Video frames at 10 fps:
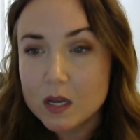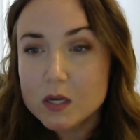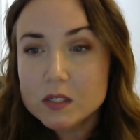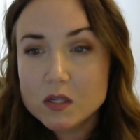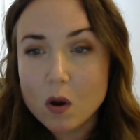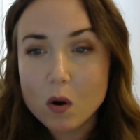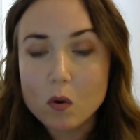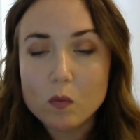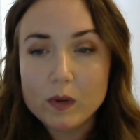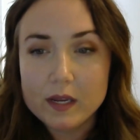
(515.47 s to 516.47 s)

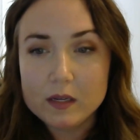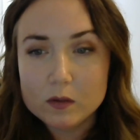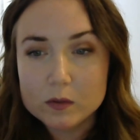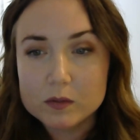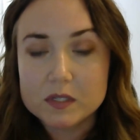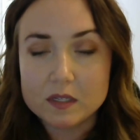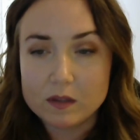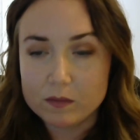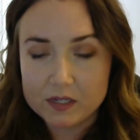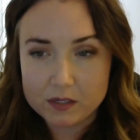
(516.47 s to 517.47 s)
So we use
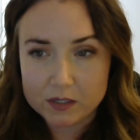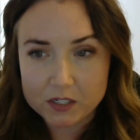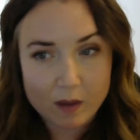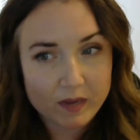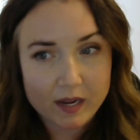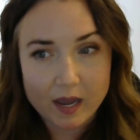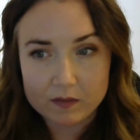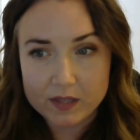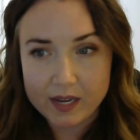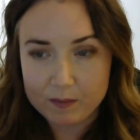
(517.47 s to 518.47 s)
the research coming out
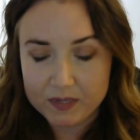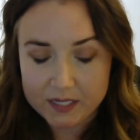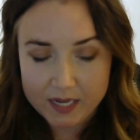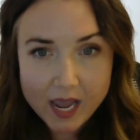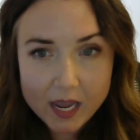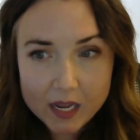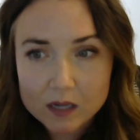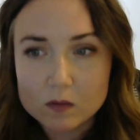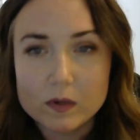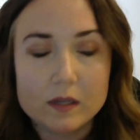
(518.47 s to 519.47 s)
of the
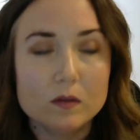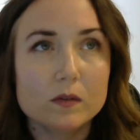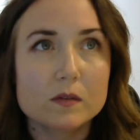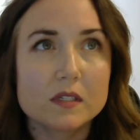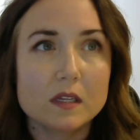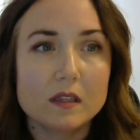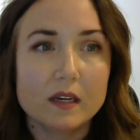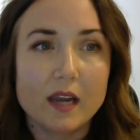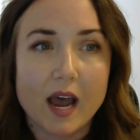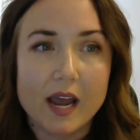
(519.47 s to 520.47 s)
APTA, we use the
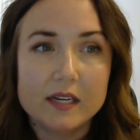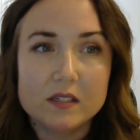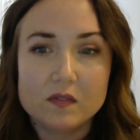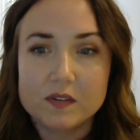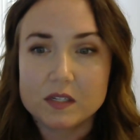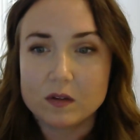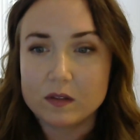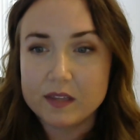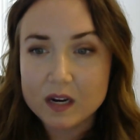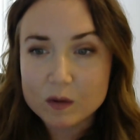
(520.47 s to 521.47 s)
guide to physical
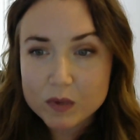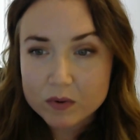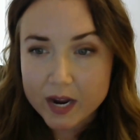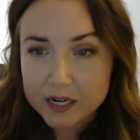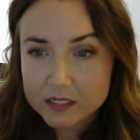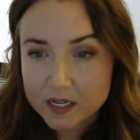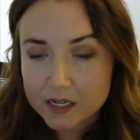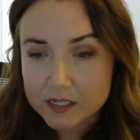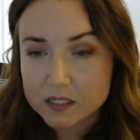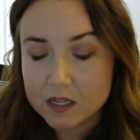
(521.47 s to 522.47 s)
therapy
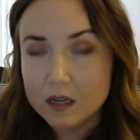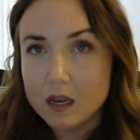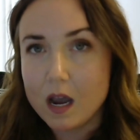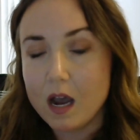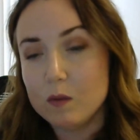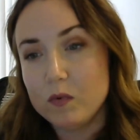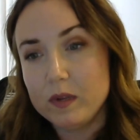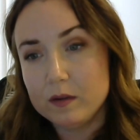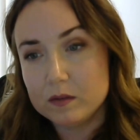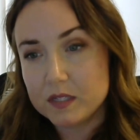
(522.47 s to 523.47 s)
practice, we
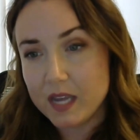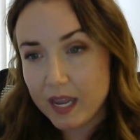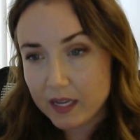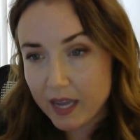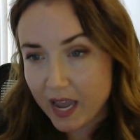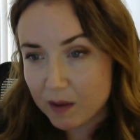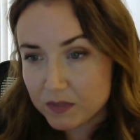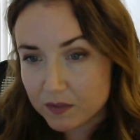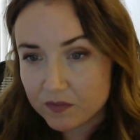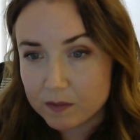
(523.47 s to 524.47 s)
use ACAPTE
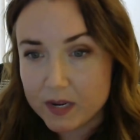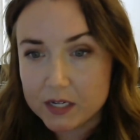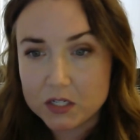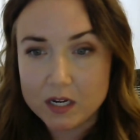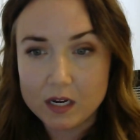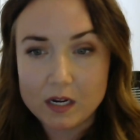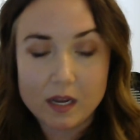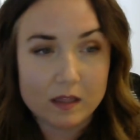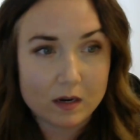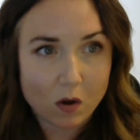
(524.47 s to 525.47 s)
information,
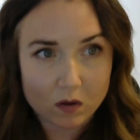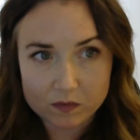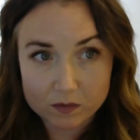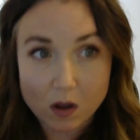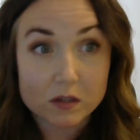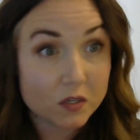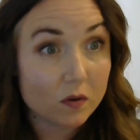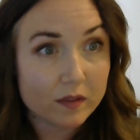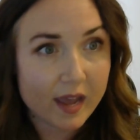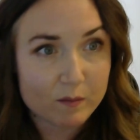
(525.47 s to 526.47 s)
and then
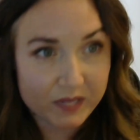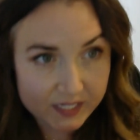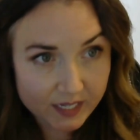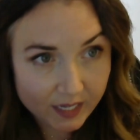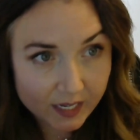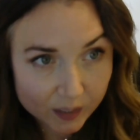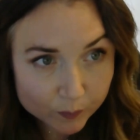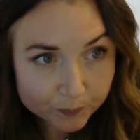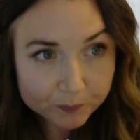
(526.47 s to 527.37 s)
also the MPTE.